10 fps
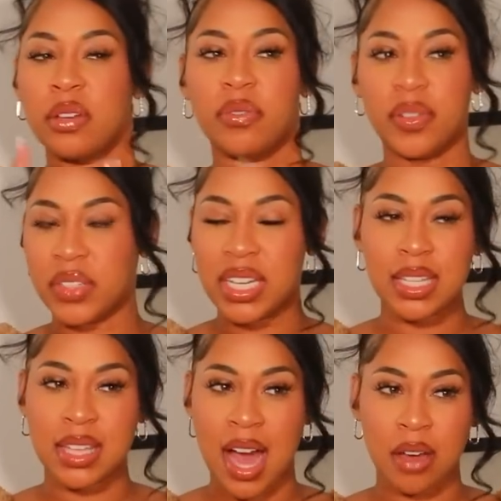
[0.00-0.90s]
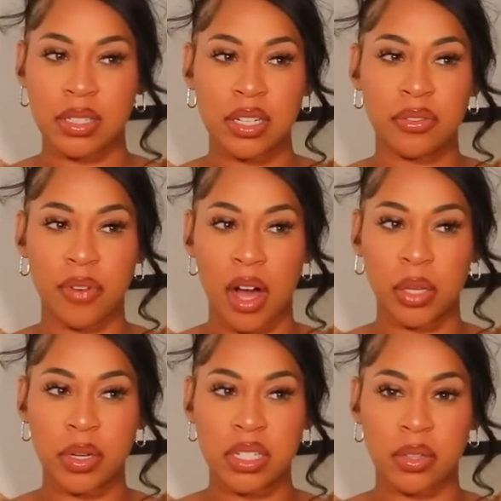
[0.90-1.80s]
15,000
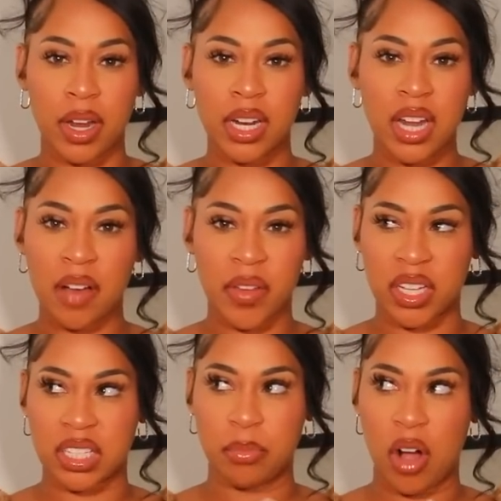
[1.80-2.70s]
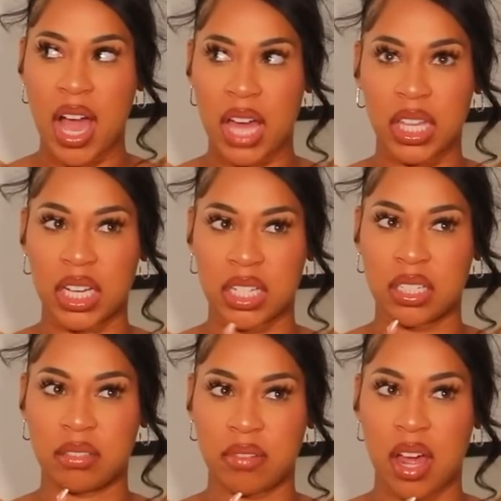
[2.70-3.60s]
followers, so I didn't have like a small, I had like
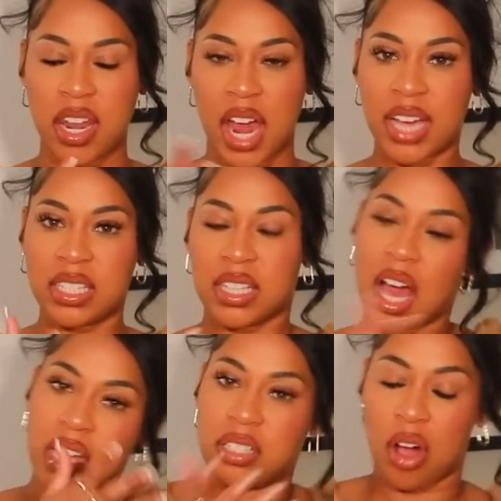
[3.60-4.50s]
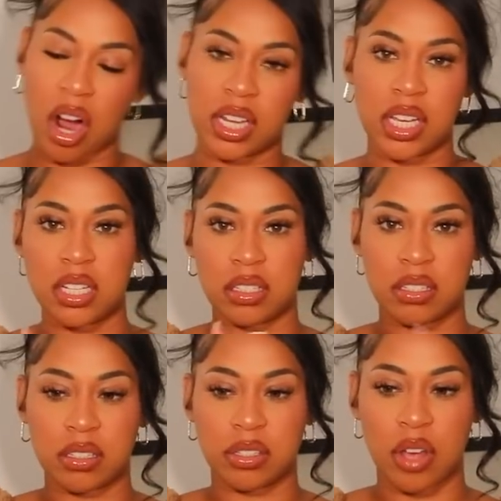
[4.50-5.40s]
a nice sized
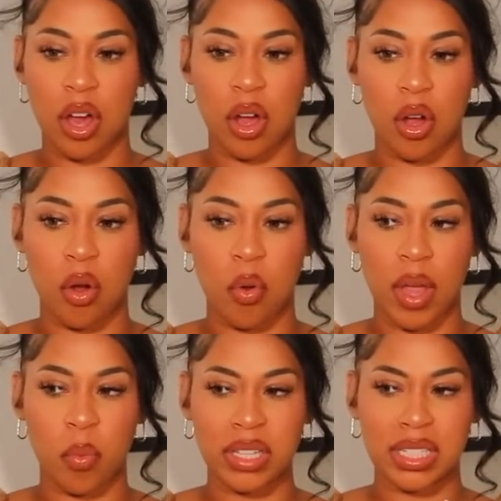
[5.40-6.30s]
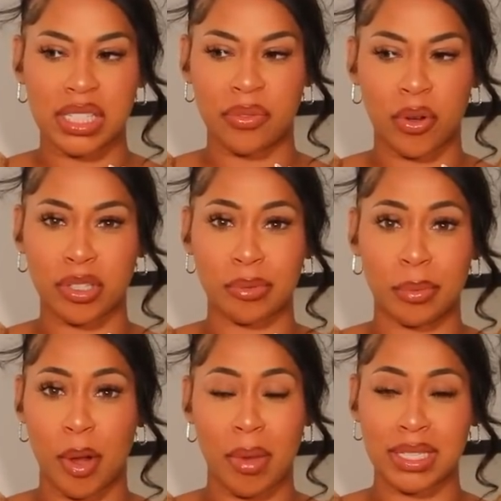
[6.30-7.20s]
audience. So it wasn't difficult to
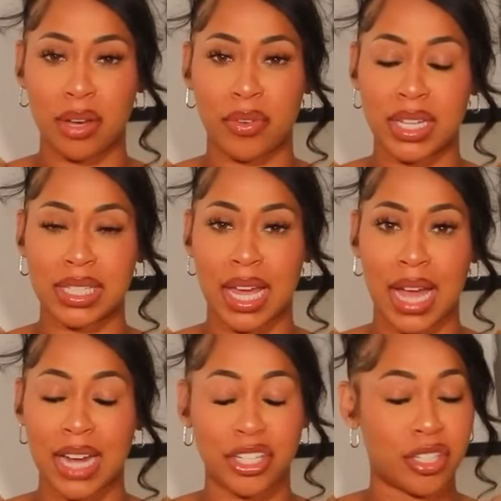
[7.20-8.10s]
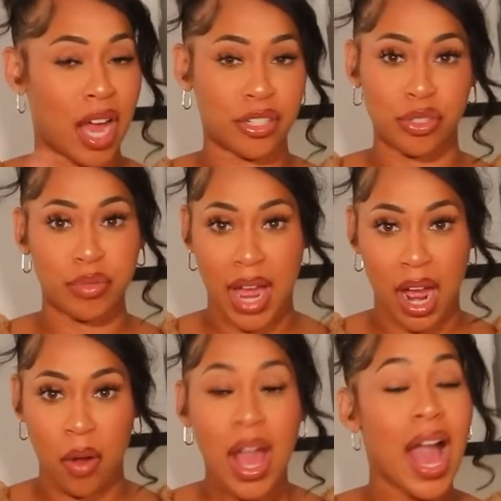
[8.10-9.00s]
promote myself, because like I do
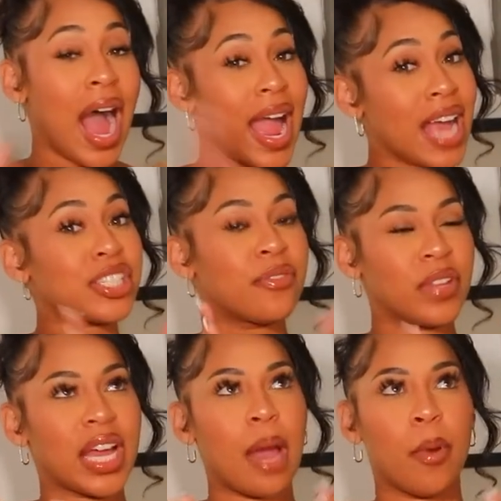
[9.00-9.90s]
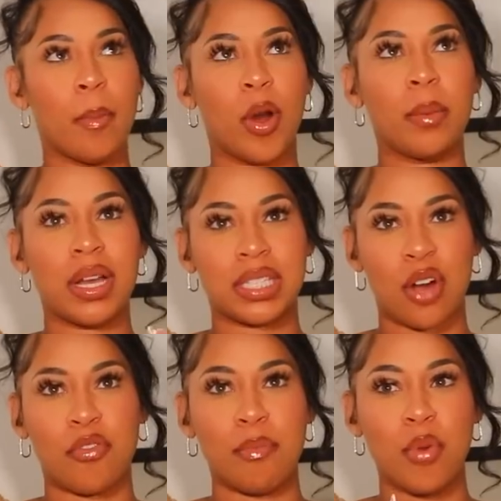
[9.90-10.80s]
now. I actually feel like I promoted
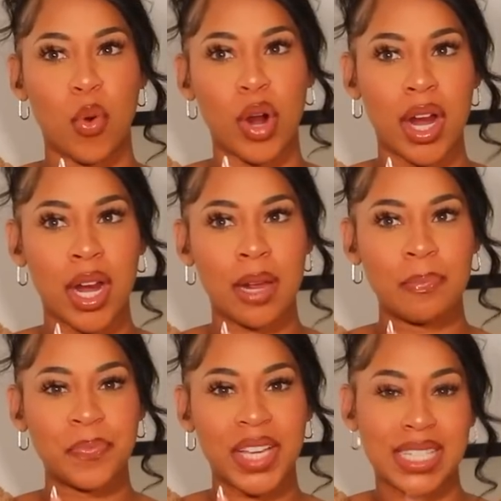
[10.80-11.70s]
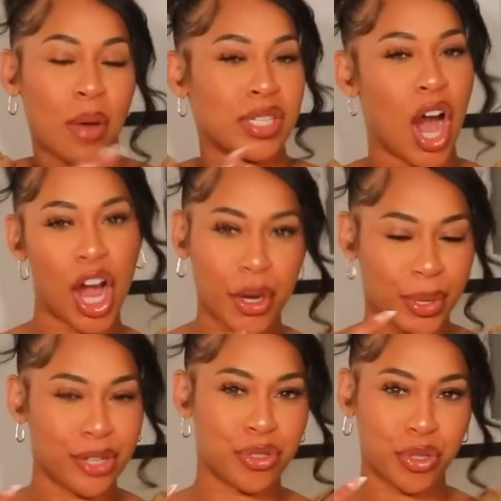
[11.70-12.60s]
myself more because I was
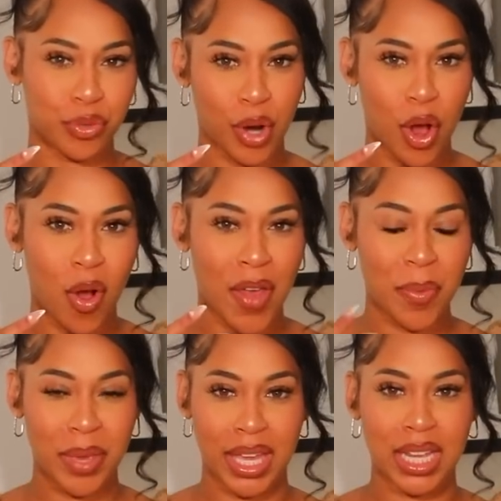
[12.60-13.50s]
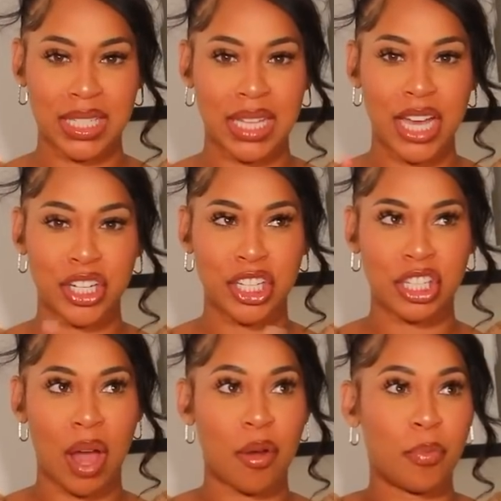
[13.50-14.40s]
hungrier to grow at the beginning
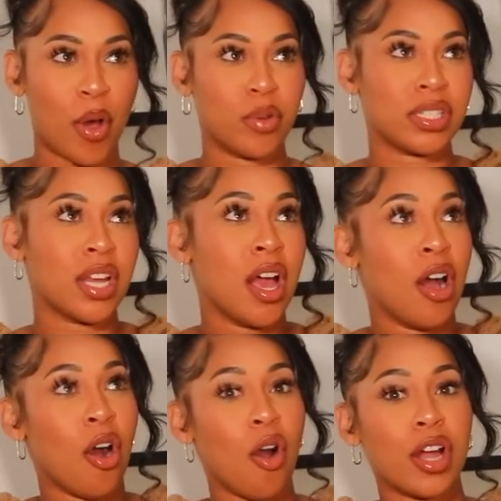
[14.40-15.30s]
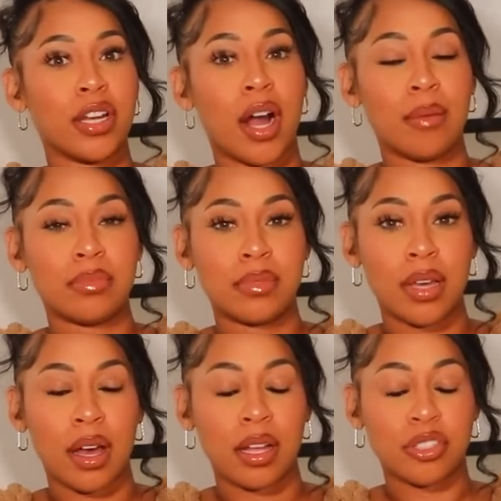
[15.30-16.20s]
stages. So I would post on
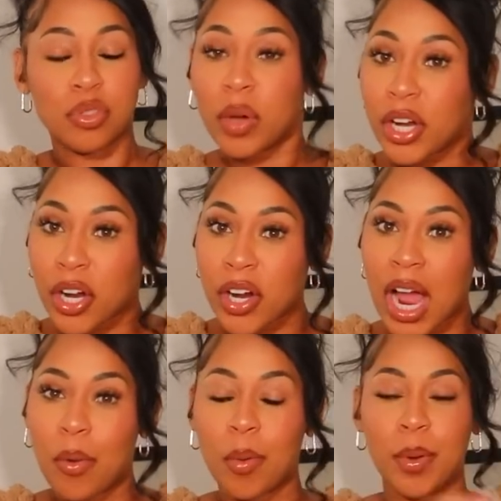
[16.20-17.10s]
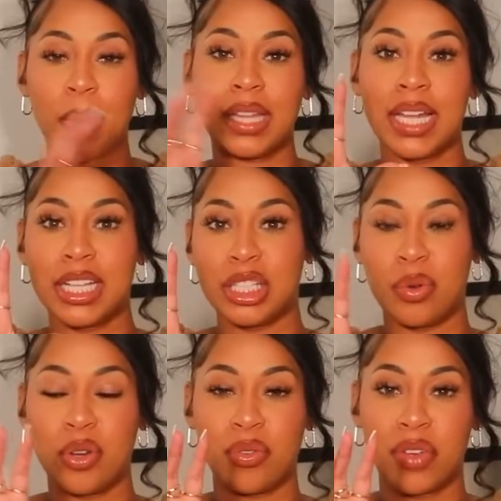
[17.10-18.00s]
Twitter, I would put my link
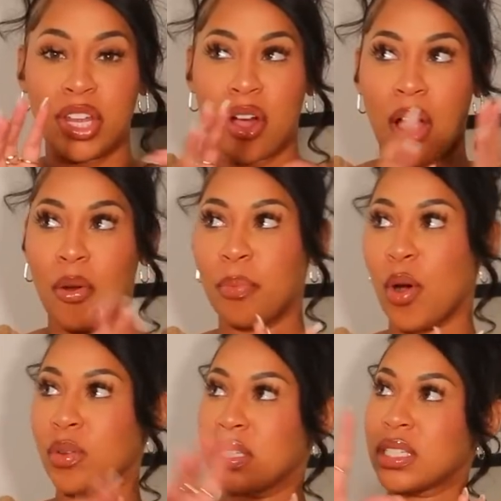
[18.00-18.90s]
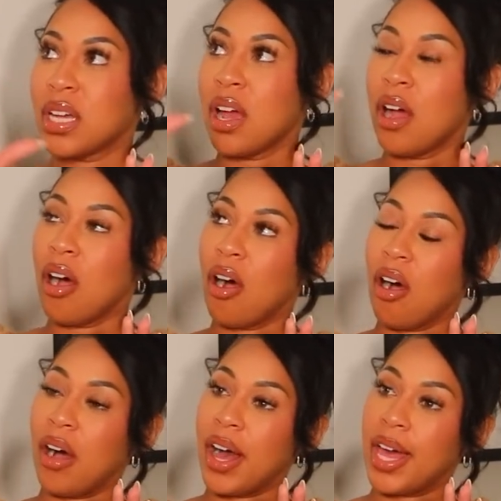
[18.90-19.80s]
to a new video, I would post
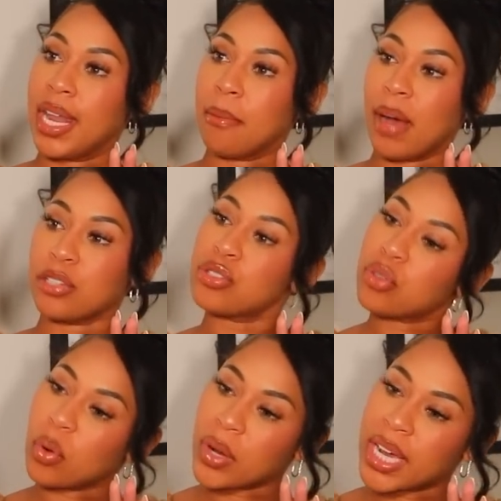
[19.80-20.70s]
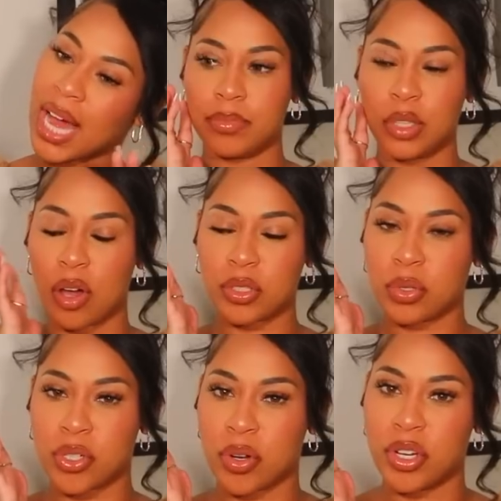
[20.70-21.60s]
on my story. Long
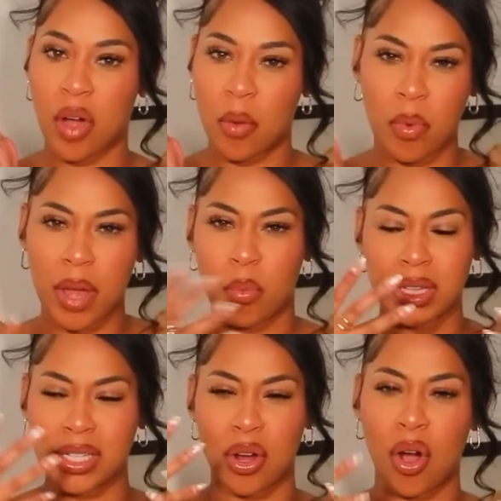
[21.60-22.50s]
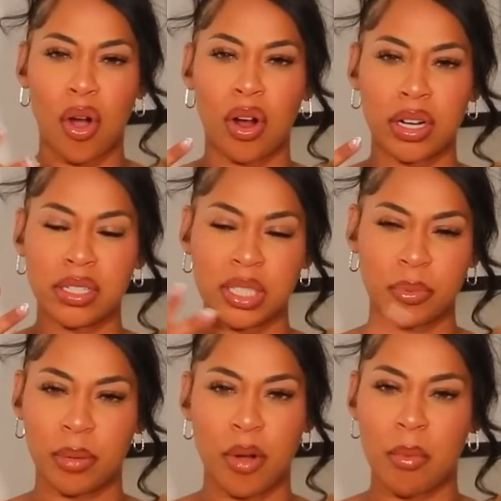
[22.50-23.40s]
story short, no, it wasn't hard to
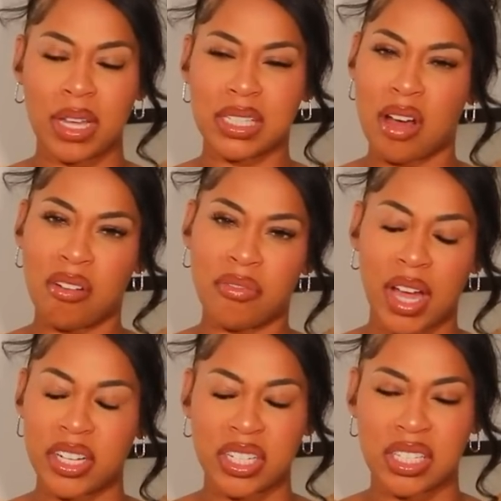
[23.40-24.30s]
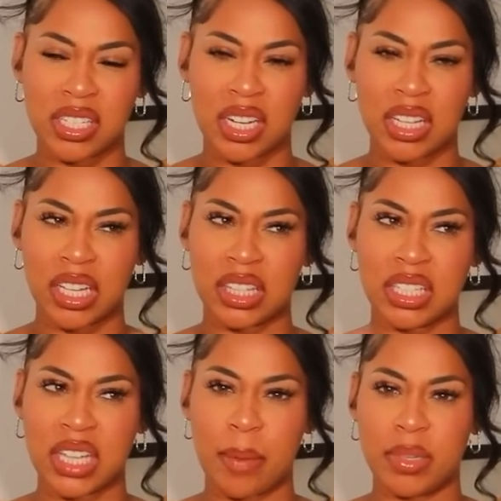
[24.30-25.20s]
promote myself. I just did it like the
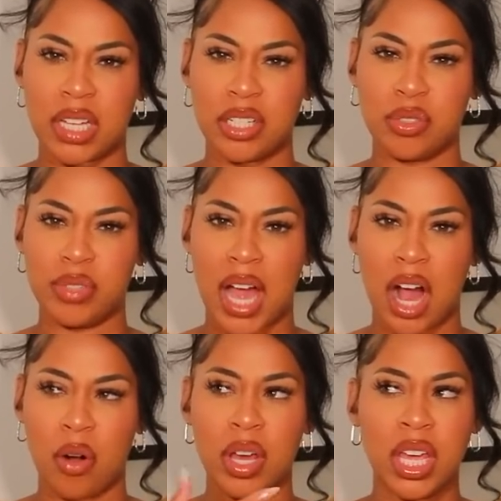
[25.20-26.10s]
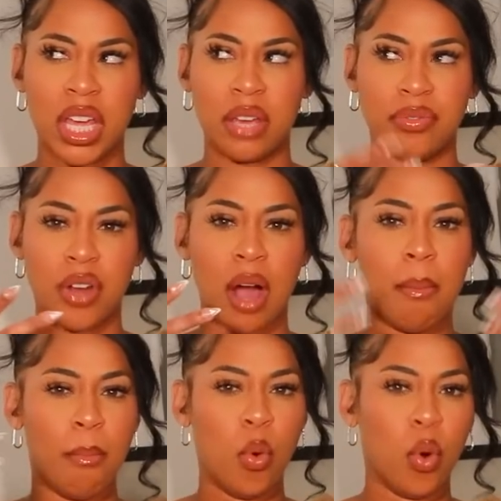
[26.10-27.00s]
same as I do now, if
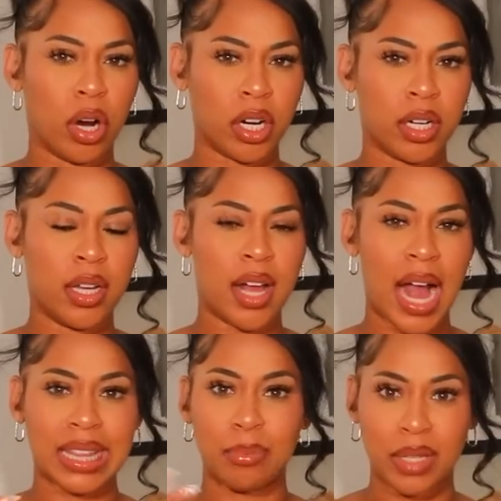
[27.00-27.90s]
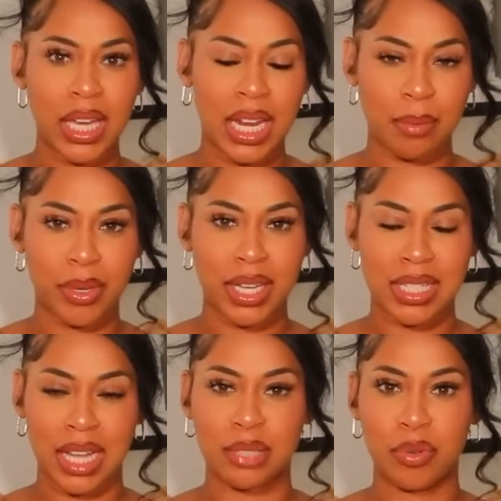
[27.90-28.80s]
not more at the beginning,
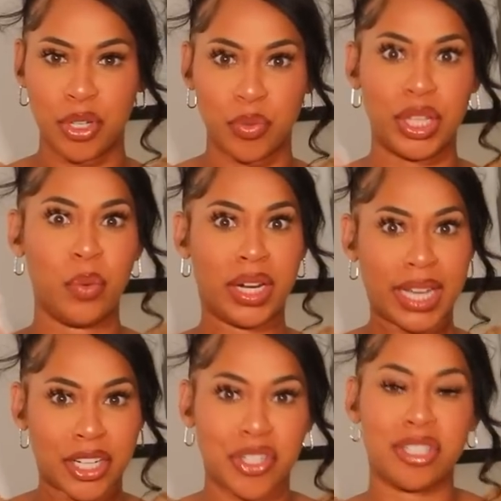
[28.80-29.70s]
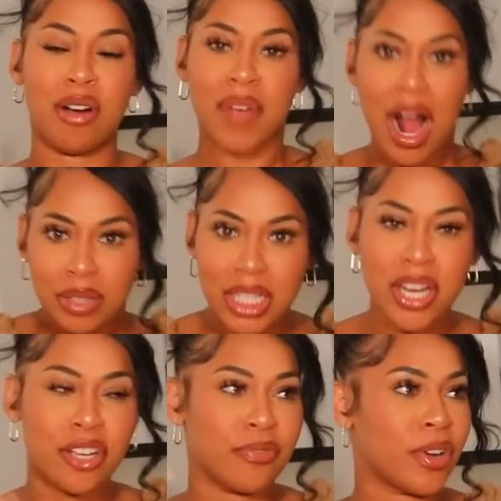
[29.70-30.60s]
because that's when you really want to get yourself out
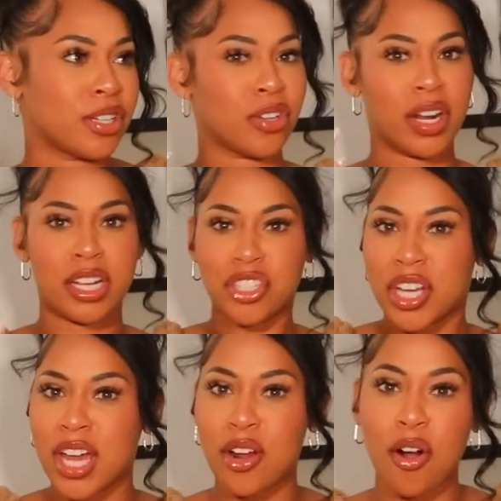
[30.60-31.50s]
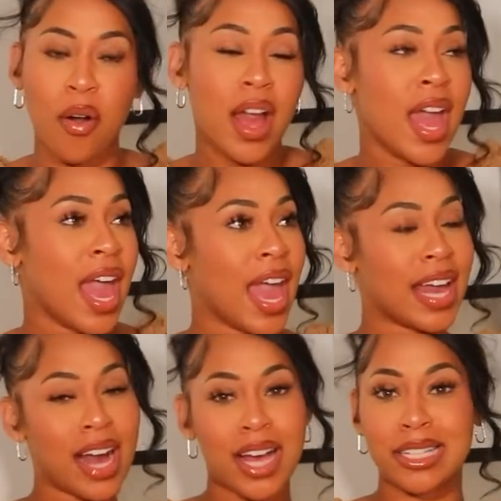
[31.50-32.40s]
there. You're first starting a channel.
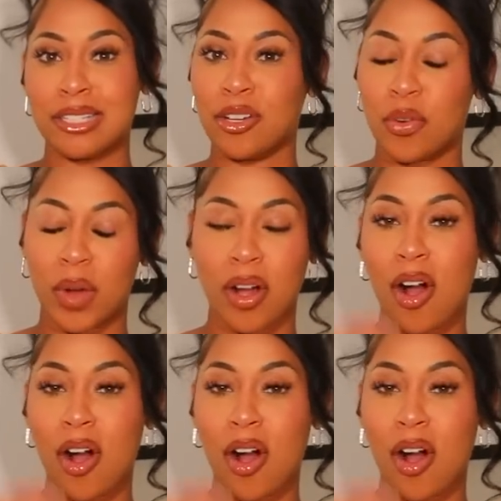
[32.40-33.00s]
Hey guys, look what